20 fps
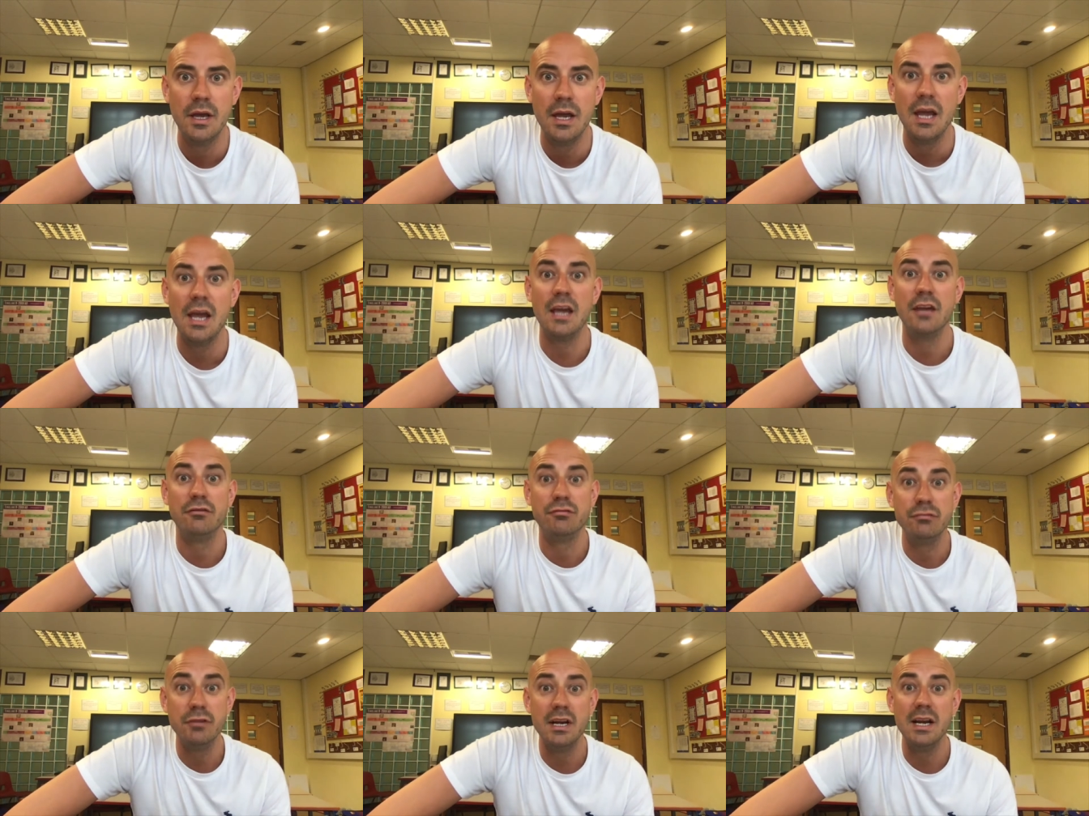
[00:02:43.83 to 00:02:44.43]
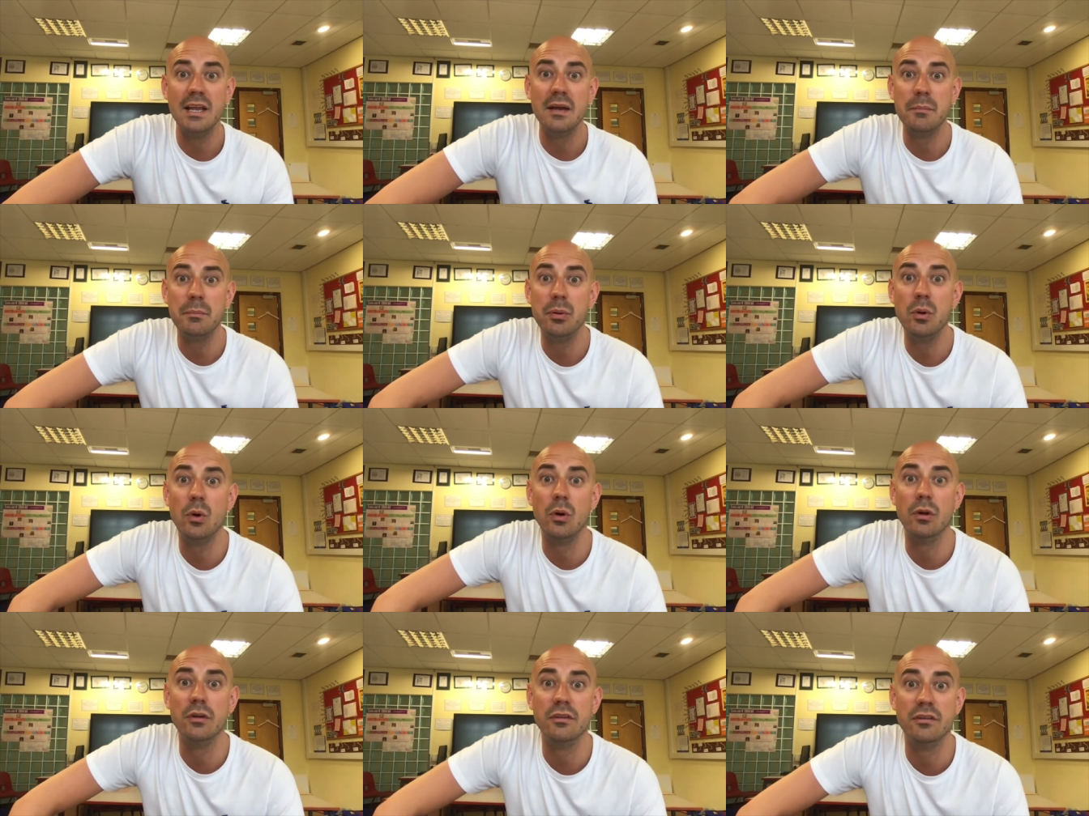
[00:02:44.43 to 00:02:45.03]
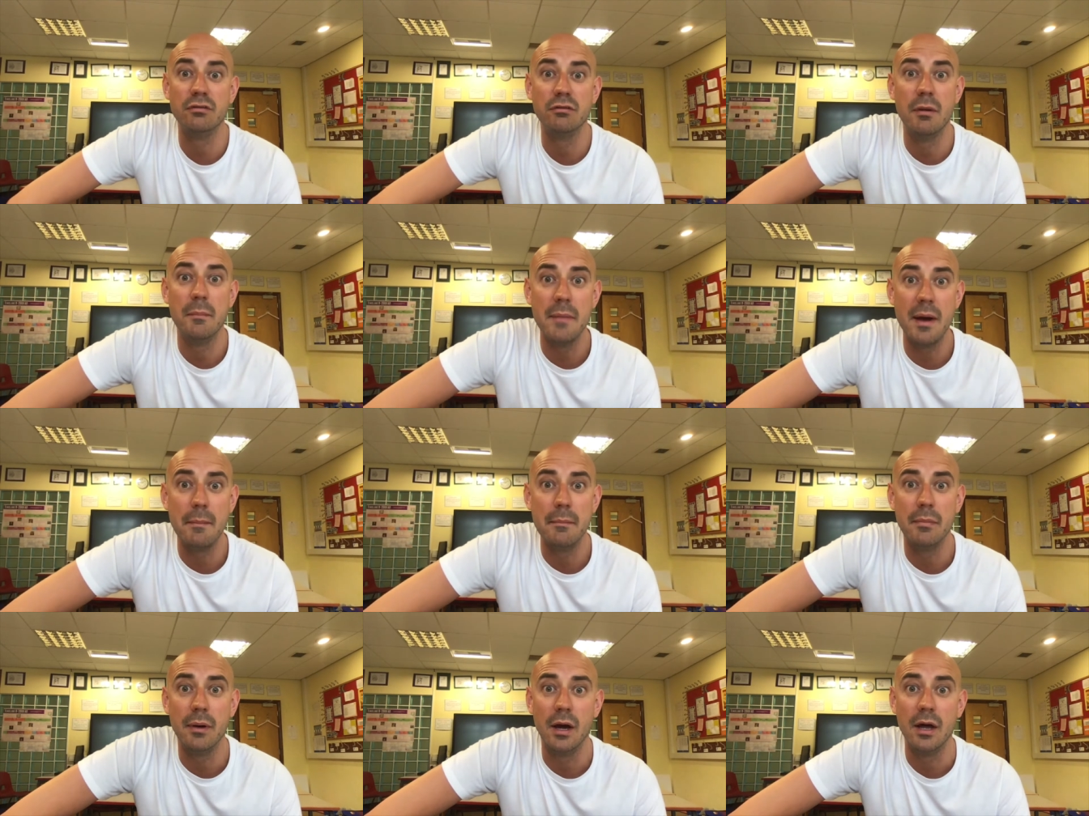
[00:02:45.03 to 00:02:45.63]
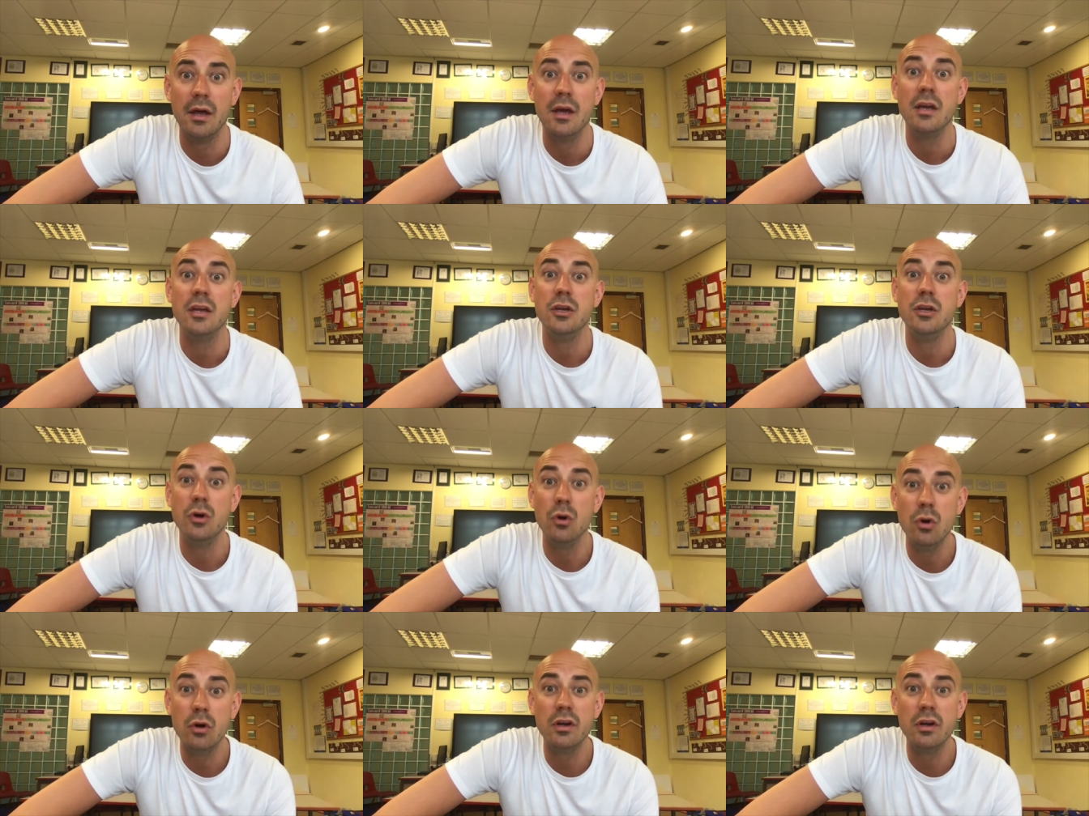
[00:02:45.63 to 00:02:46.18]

It's really important to remember you're